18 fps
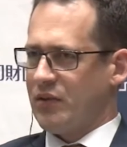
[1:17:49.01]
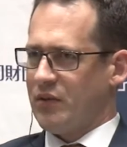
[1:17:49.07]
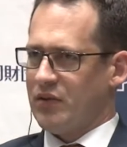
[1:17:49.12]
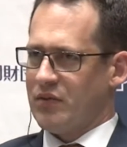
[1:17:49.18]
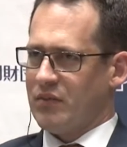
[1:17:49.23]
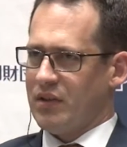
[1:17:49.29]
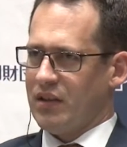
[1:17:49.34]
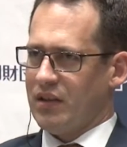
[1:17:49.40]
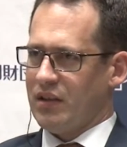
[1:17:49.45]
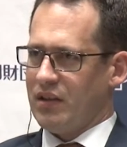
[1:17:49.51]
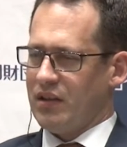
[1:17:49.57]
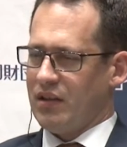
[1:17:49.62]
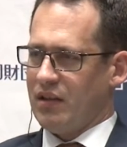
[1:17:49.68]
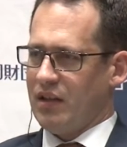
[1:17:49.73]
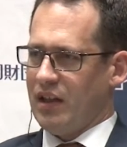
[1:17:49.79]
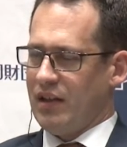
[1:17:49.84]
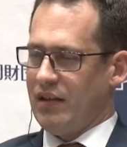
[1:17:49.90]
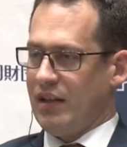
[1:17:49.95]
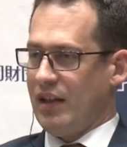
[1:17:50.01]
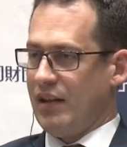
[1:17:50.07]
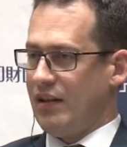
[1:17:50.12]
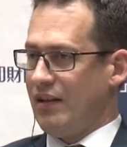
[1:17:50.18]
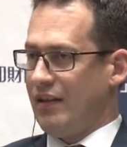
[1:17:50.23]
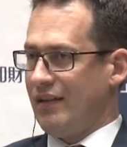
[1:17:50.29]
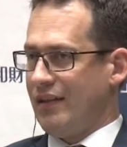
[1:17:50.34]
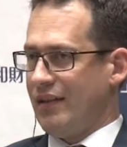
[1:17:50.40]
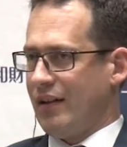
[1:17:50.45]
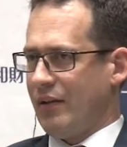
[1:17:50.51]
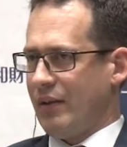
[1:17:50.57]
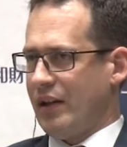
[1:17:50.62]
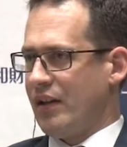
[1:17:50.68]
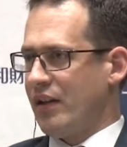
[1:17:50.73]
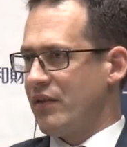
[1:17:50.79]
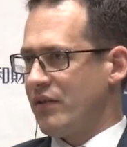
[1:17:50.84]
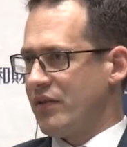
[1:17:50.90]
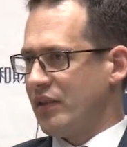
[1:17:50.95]
So it was really, an, and, and you know,
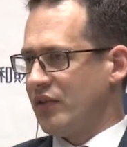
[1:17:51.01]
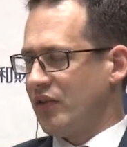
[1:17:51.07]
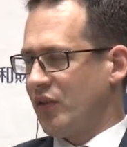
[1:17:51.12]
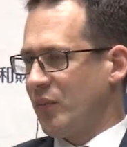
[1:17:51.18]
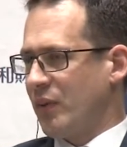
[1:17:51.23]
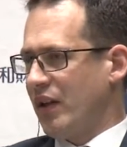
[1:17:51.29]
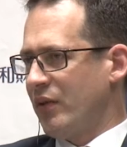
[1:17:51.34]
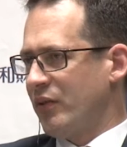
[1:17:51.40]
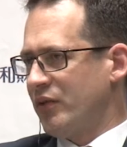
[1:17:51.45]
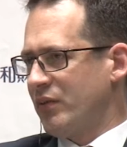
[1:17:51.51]
and other things as well.